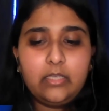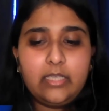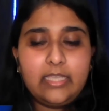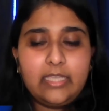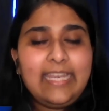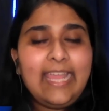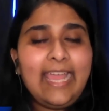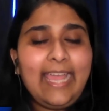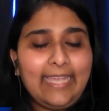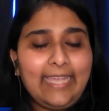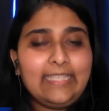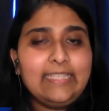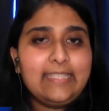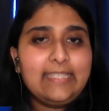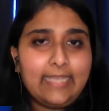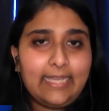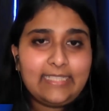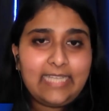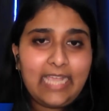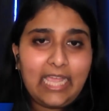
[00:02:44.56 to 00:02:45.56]
In
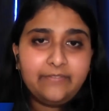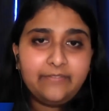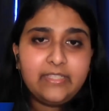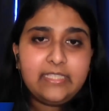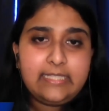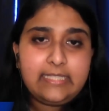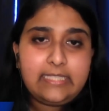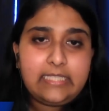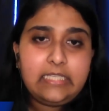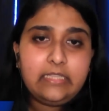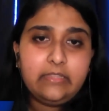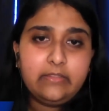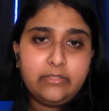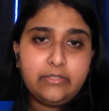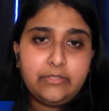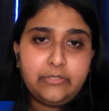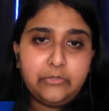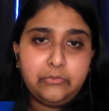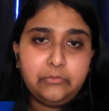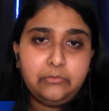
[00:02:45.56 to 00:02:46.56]
hindsight, having seen the
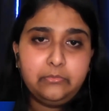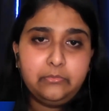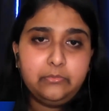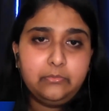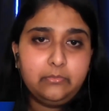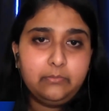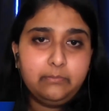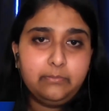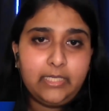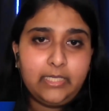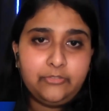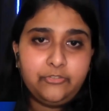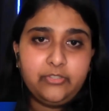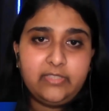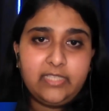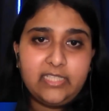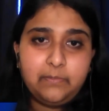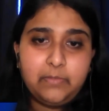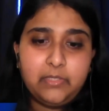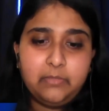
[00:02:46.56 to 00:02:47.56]
new
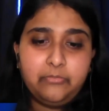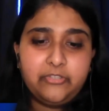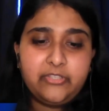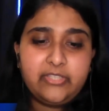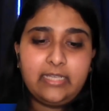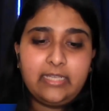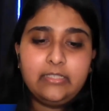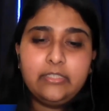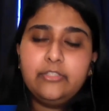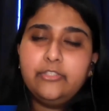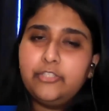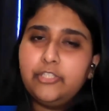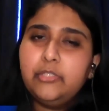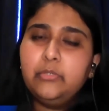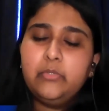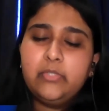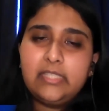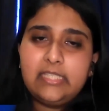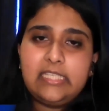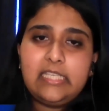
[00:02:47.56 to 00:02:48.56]
budget that's been presented, do
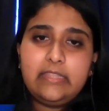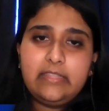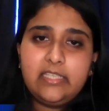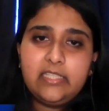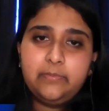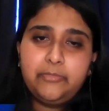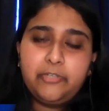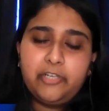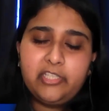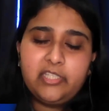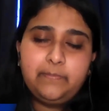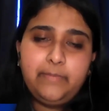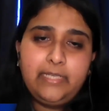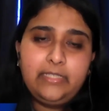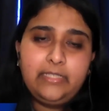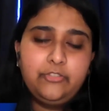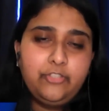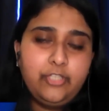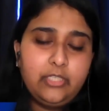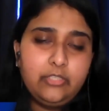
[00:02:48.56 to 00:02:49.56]
you see these
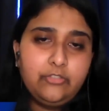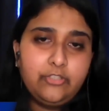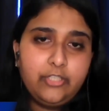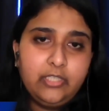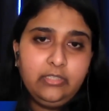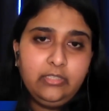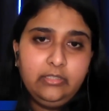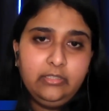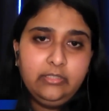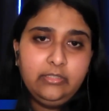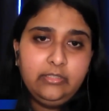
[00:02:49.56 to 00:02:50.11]
prospects changing?